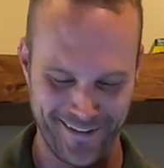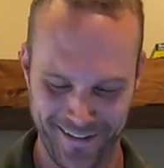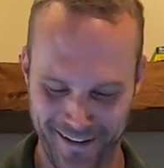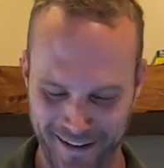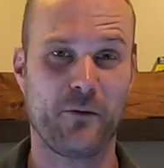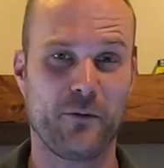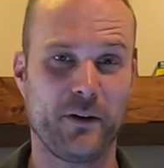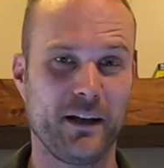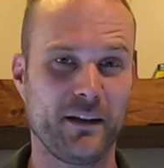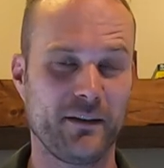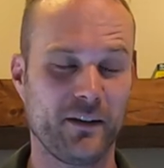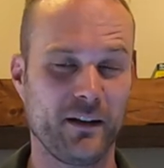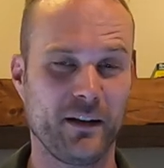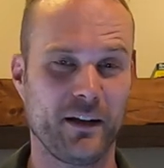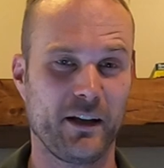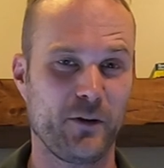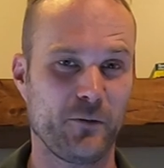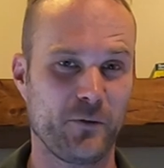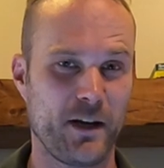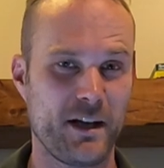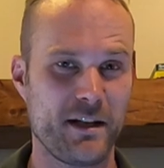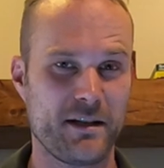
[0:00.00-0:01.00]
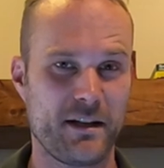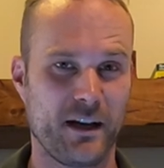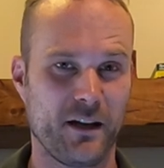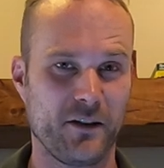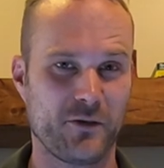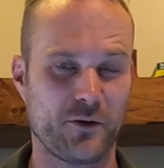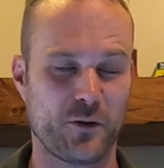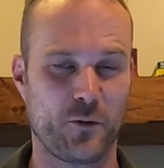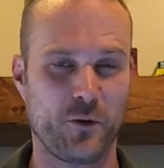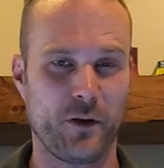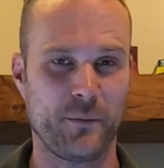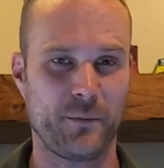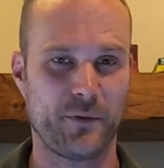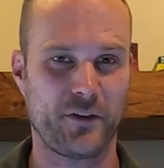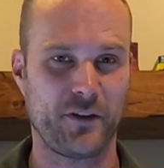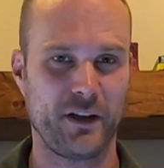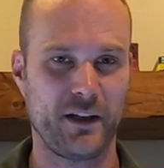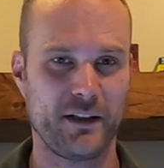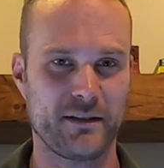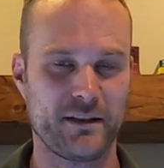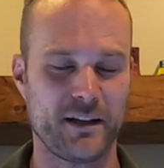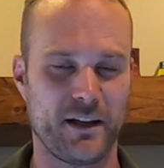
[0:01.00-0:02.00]
I recently reached out to
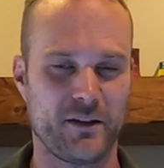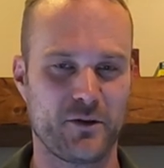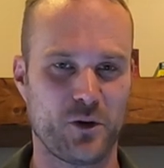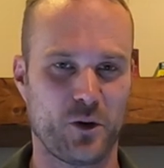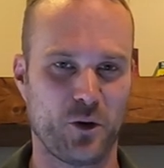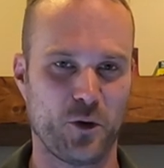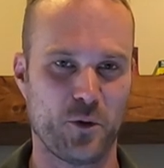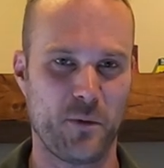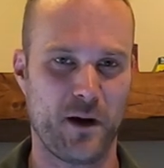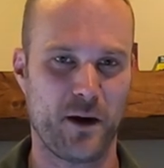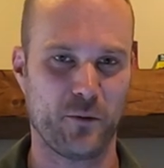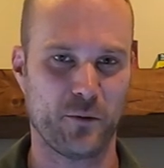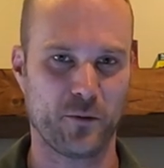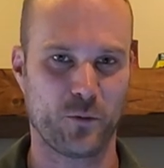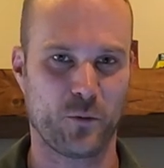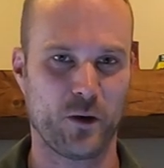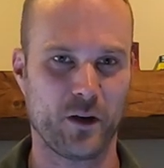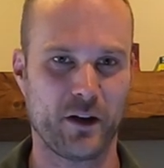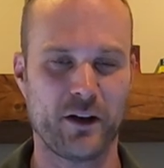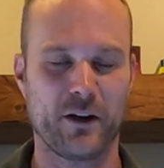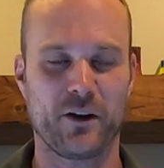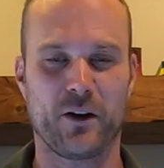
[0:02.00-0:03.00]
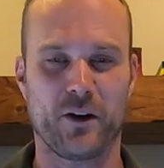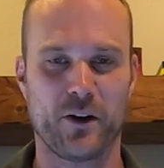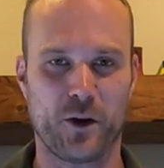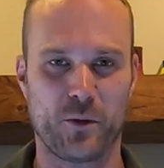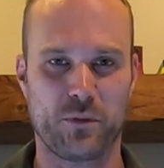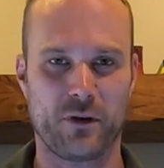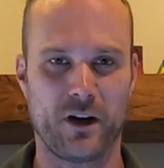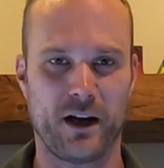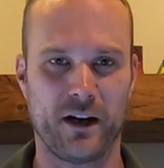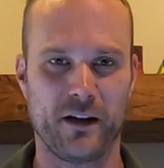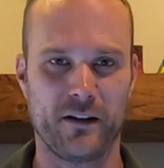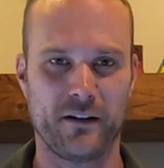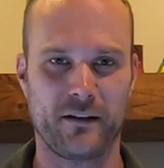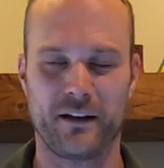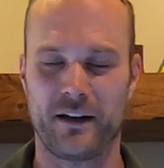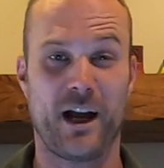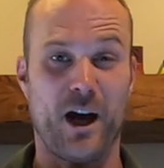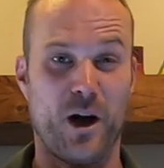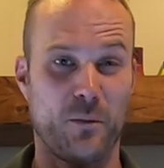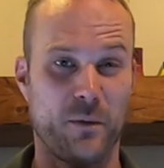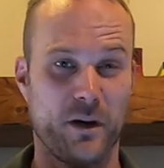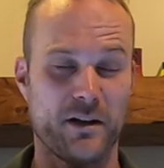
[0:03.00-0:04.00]
Grip6 and told them I was working on their product
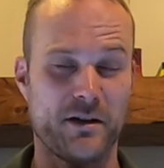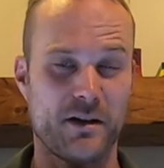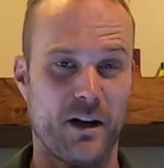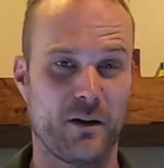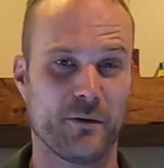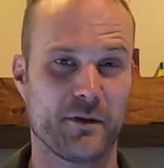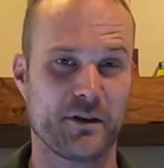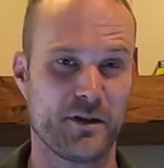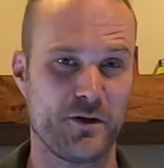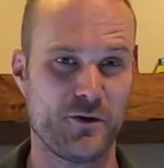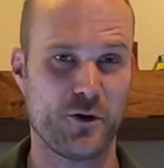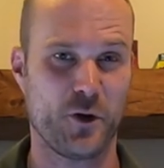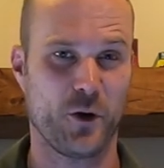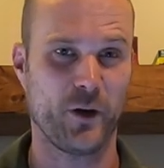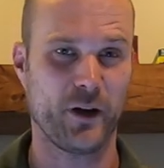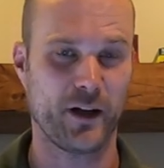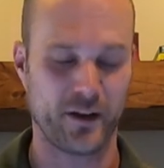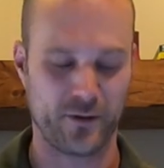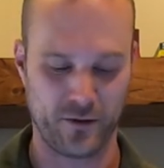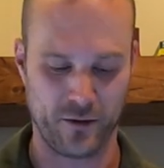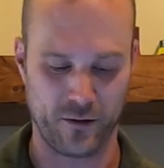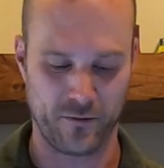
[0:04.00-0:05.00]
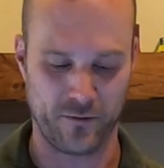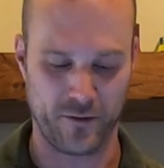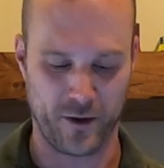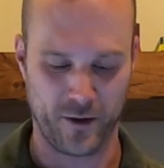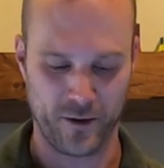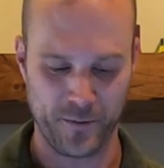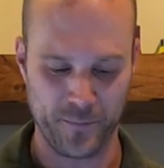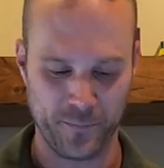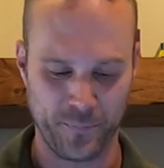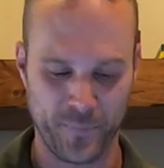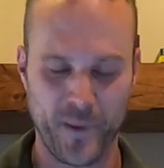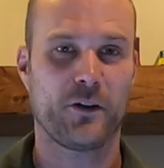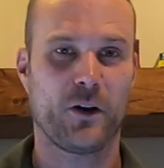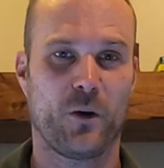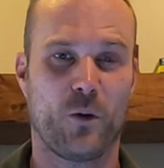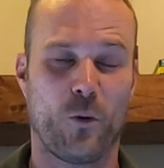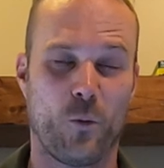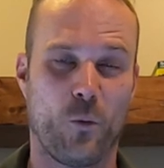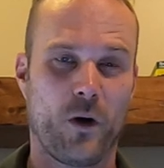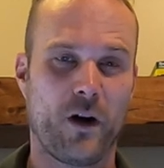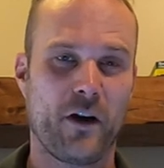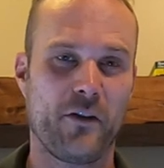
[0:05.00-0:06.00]
and how much I was enjoying it so far.
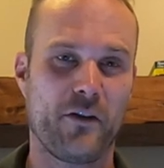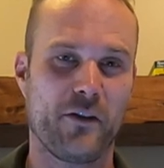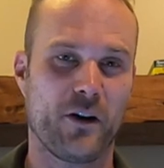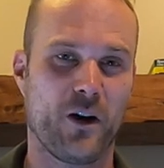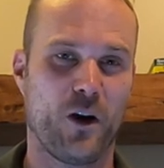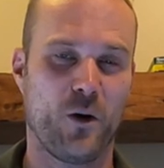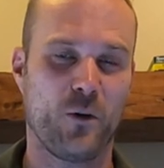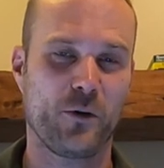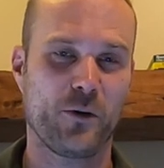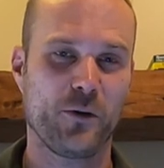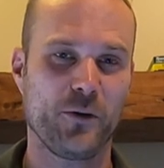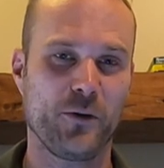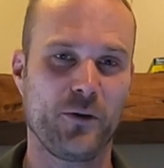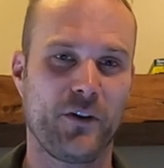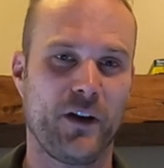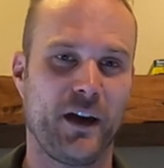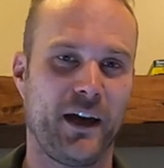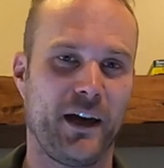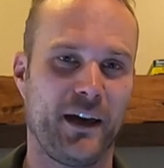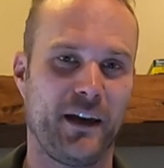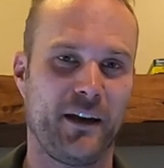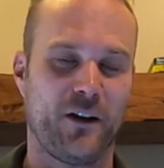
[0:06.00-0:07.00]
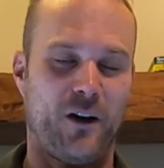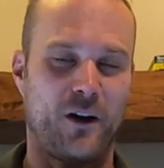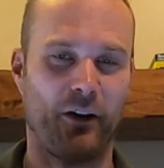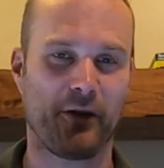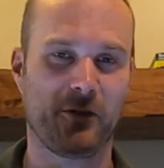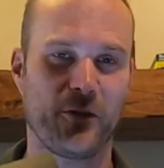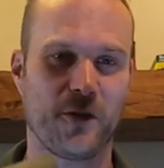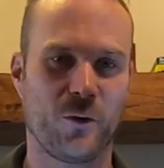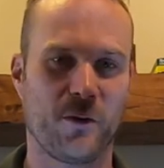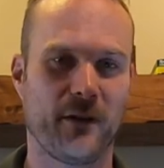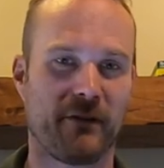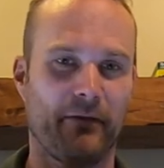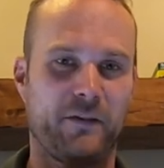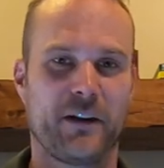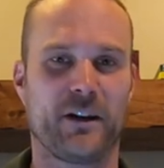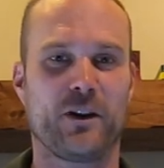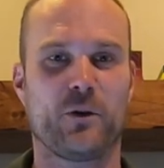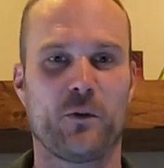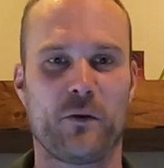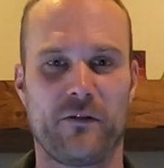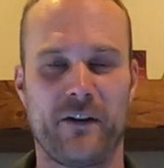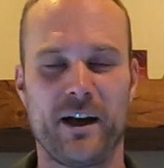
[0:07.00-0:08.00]
So one of their owners and also a
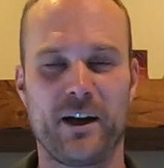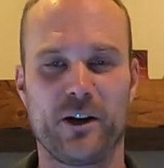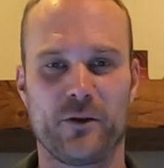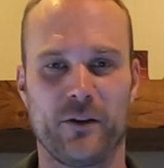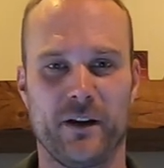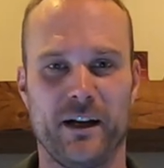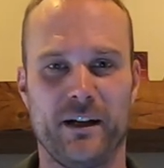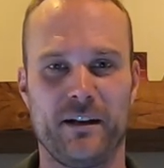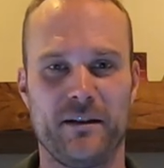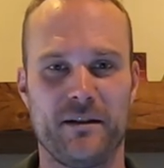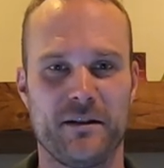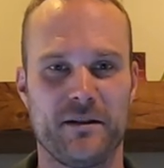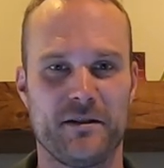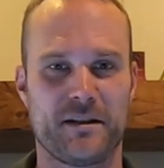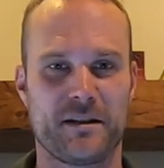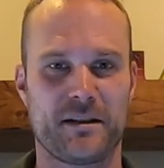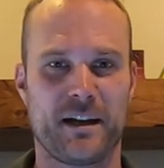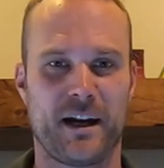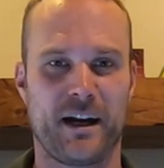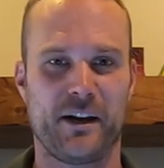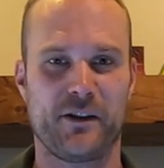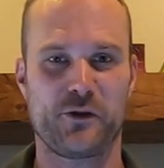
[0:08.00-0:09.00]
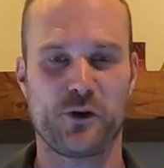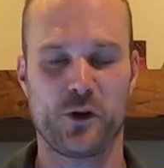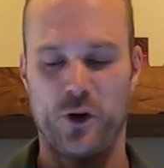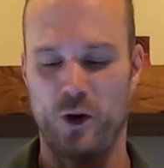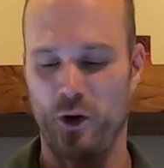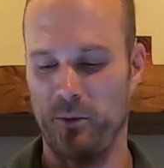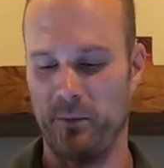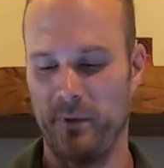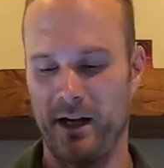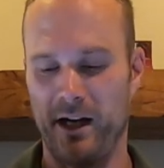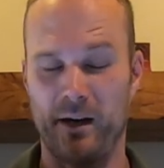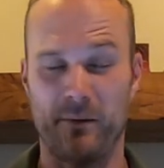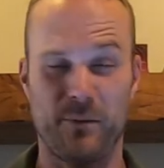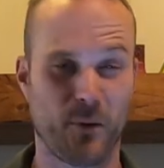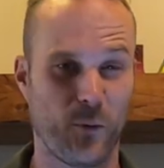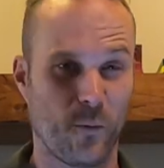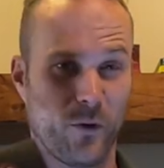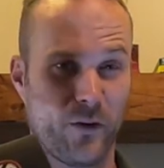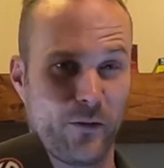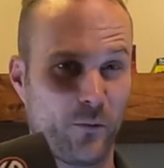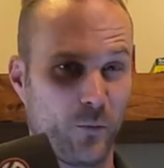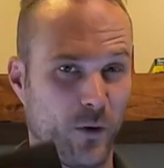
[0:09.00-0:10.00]
fellow veteran decided to hook me
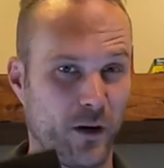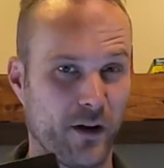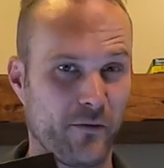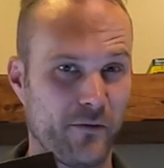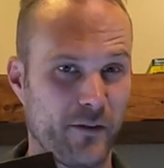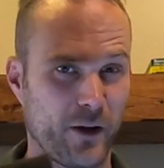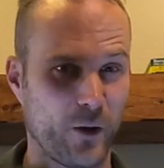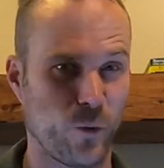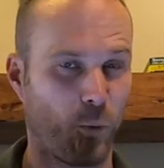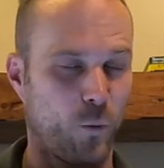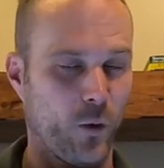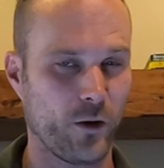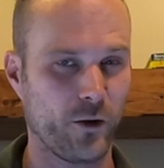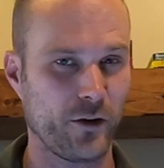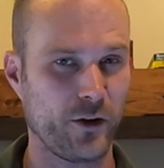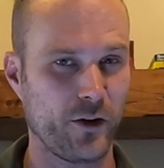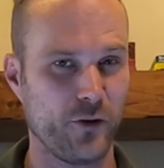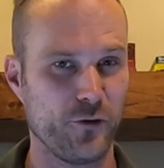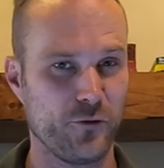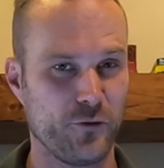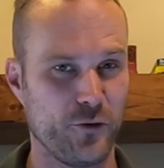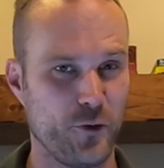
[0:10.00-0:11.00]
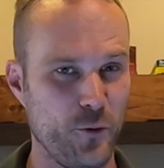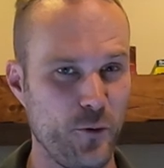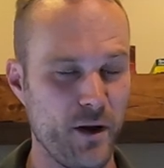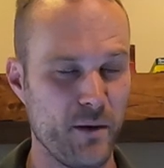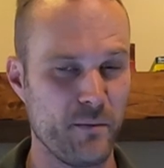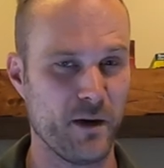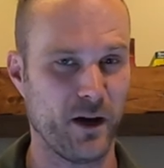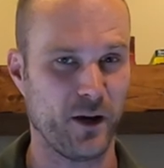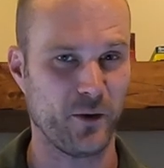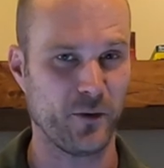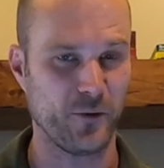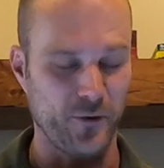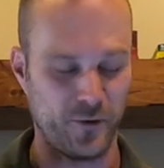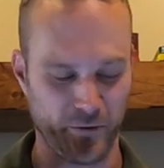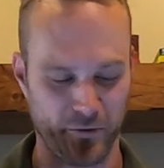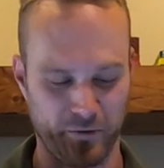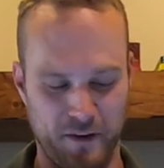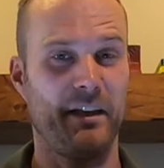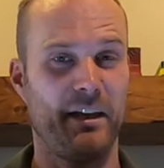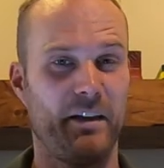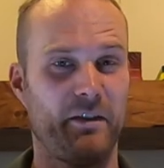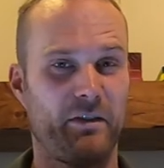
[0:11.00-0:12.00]
up with one of their work duty belts,
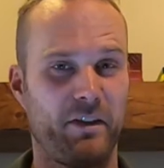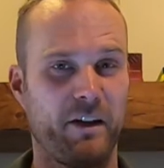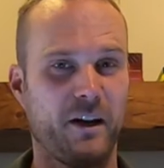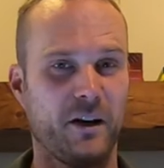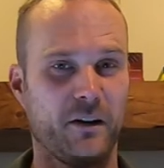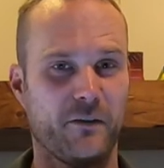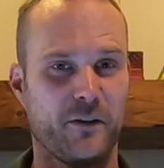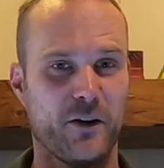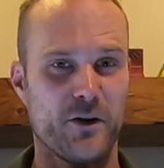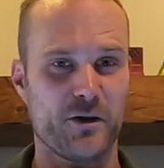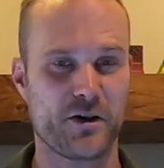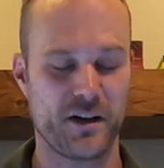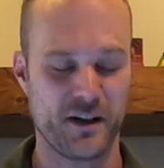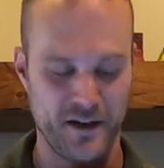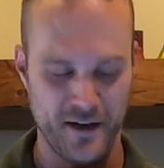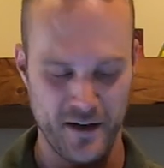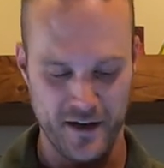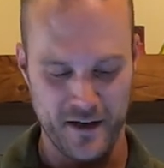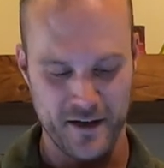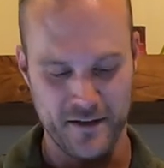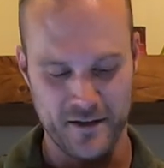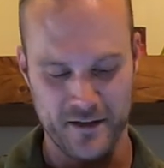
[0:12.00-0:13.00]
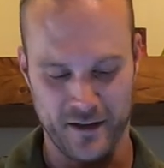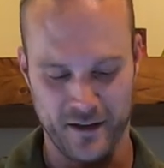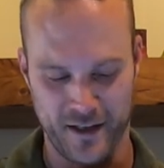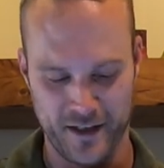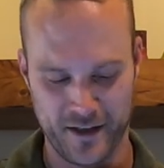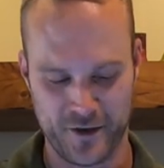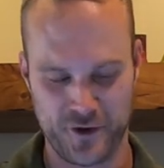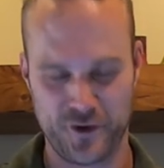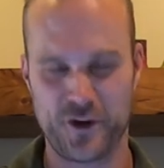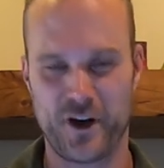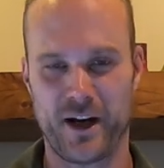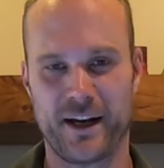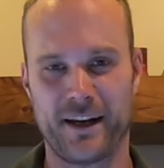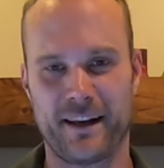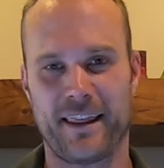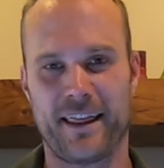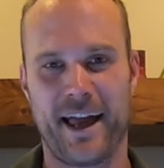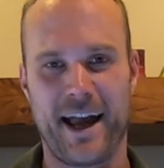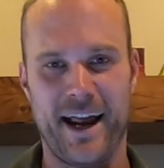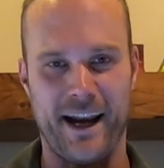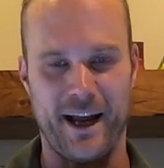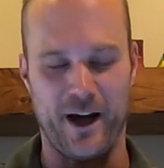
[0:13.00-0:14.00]
the thicker version. So let's check
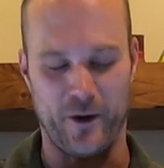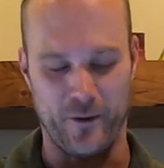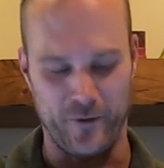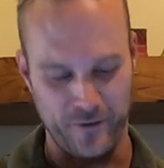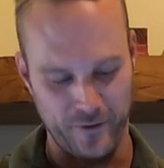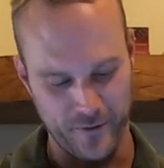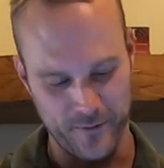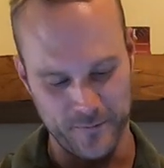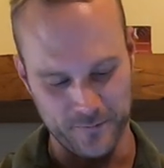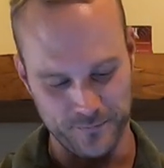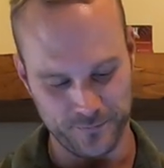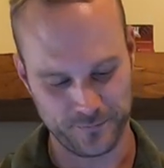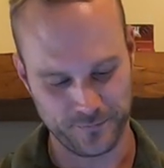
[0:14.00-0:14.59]
that out.